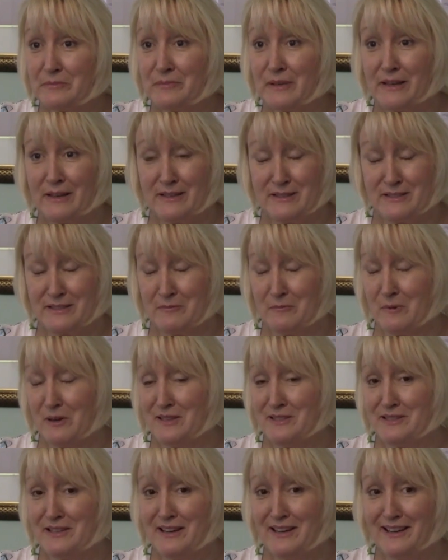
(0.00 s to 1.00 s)
And I said,
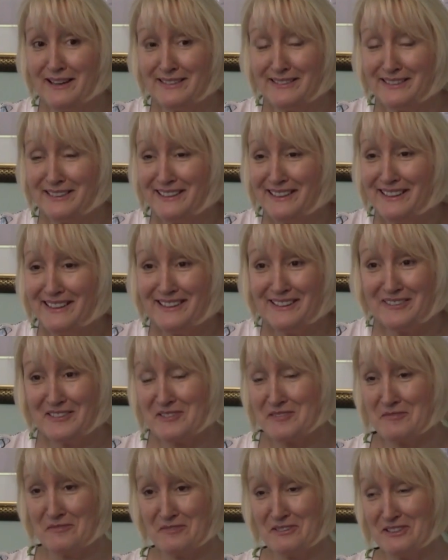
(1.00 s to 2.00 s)
why is that? I
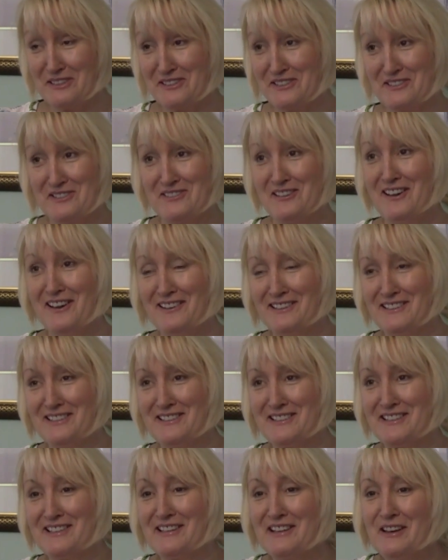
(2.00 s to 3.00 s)
was really shocked. He
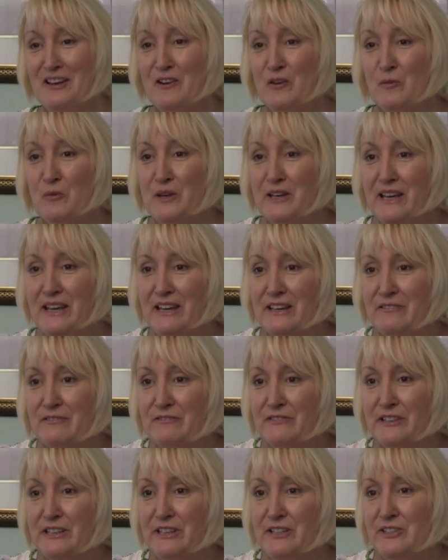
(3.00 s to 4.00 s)
said, we
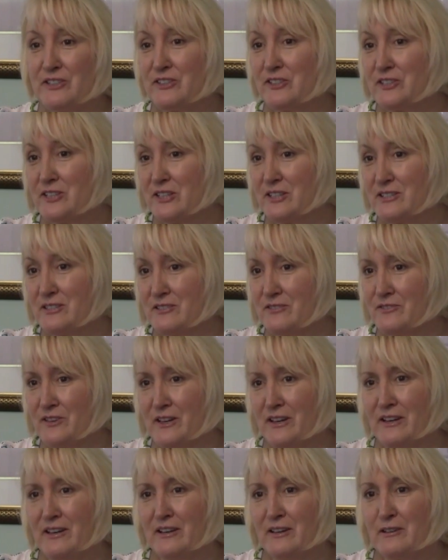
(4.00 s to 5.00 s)
can't financially
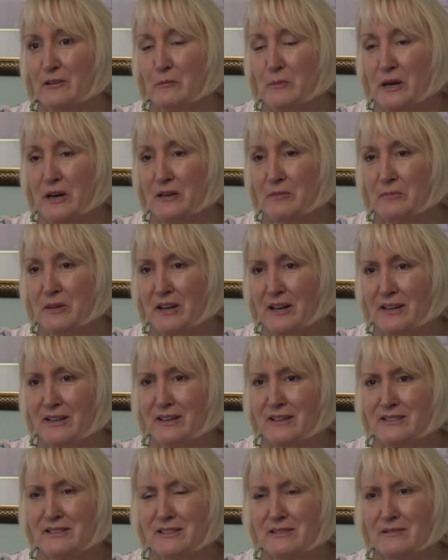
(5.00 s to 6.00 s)
justify it on the bottom line.
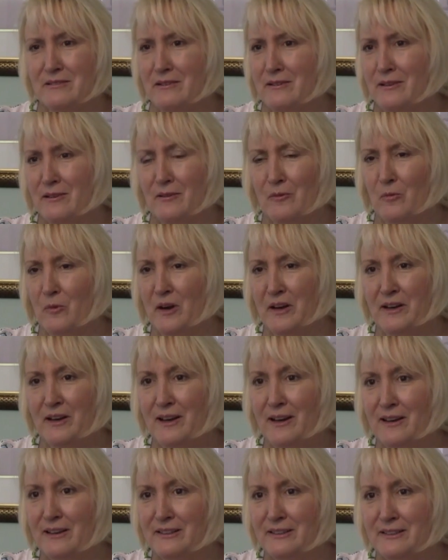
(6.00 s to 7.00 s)
I said, why
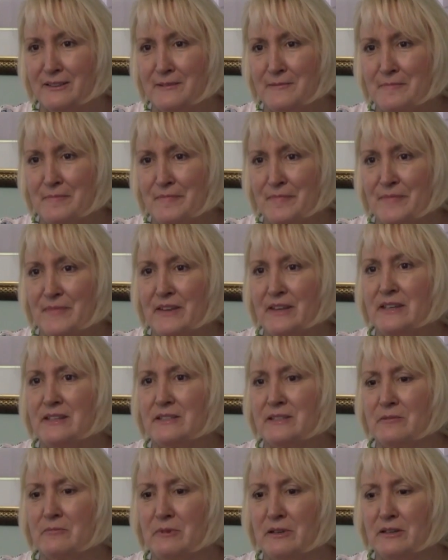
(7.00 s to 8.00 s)
not? He
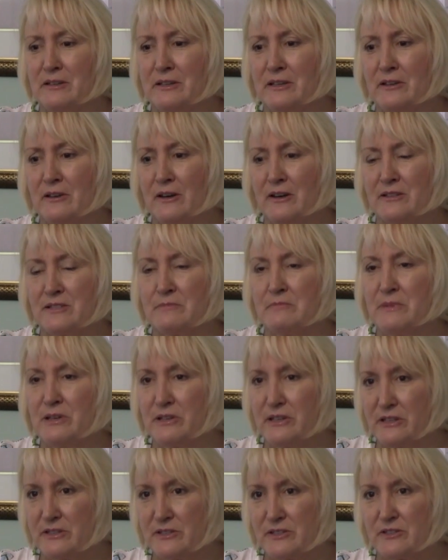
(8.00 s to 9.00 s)
said, well, it costs
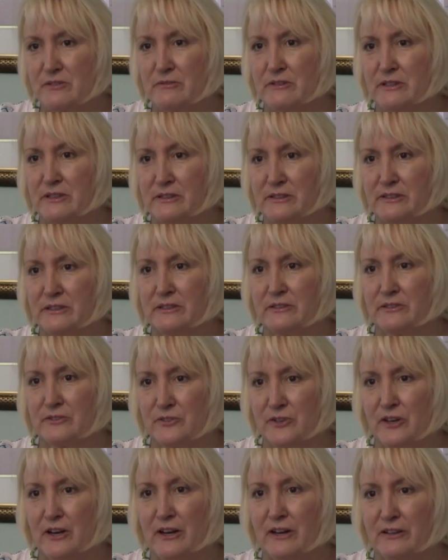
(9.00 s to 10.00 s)
millions to run a clinical
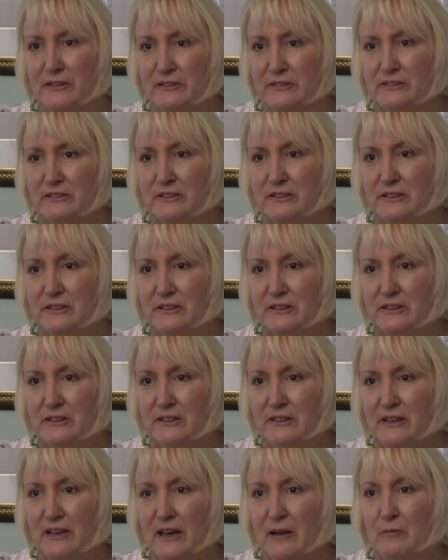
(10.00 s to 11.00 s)
trial,
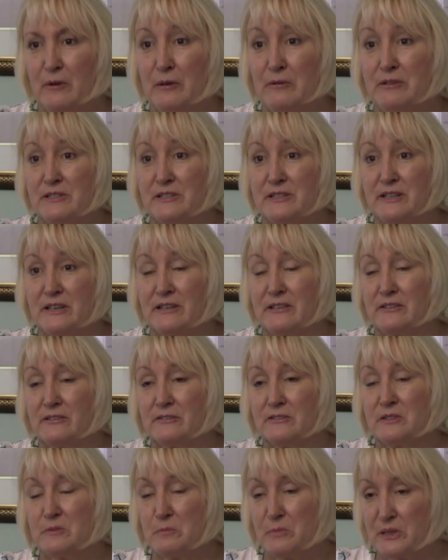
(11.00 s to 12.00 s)
and we stand to
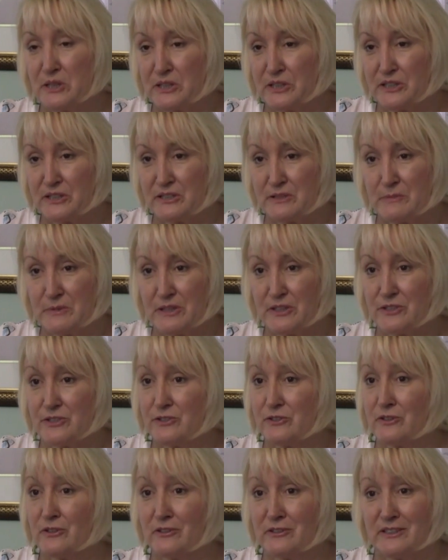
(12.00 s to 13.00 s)
lose billions because
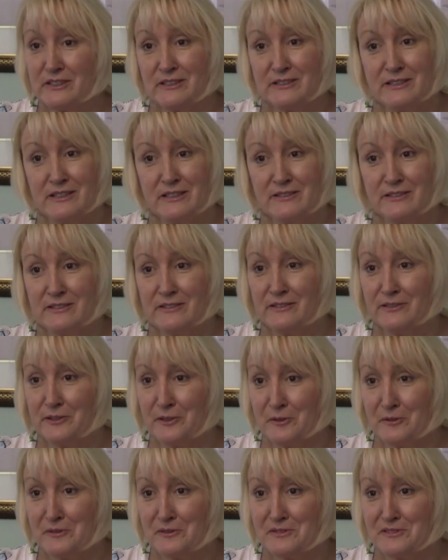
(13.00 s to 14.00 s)
you're only 1/10 of the
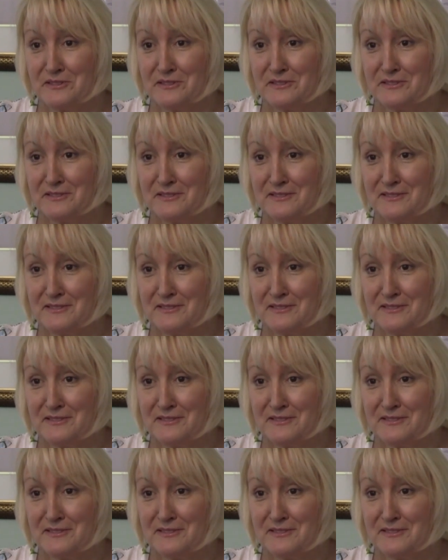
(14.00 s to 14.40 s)
dose.